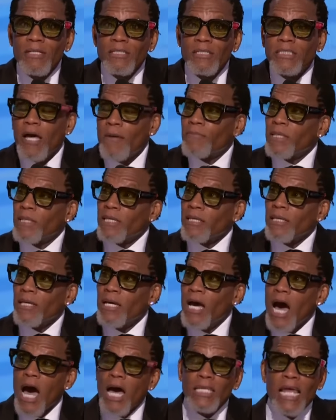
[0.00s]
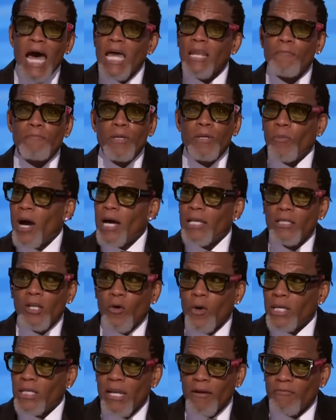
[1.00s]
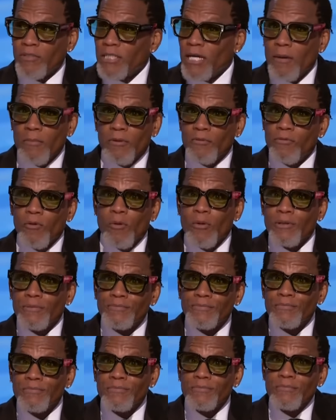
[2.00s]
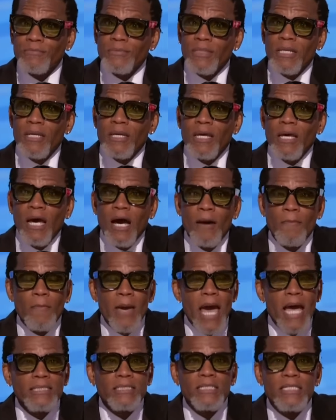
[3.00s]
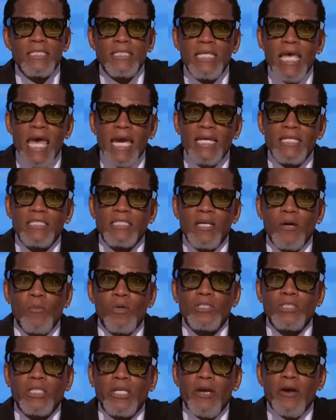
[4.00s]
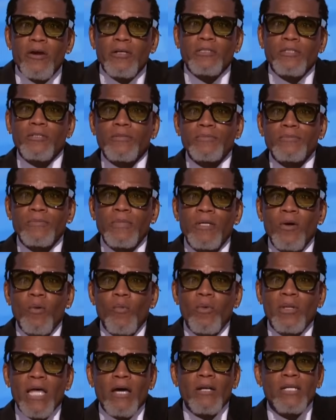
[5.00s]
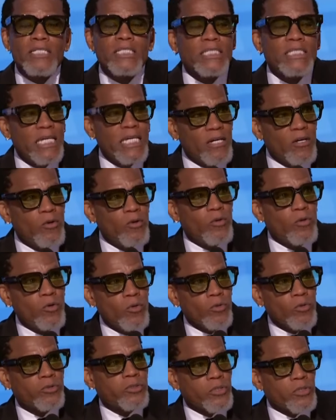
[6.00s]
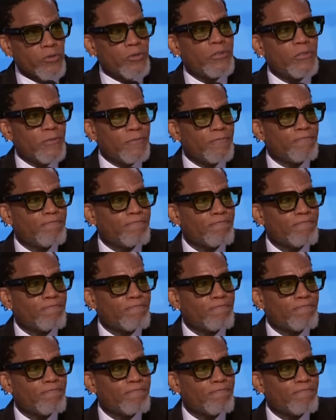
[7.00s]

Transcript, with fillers: something a lot of people I know had never done before. Imagine attacking someone's character without a single Google search.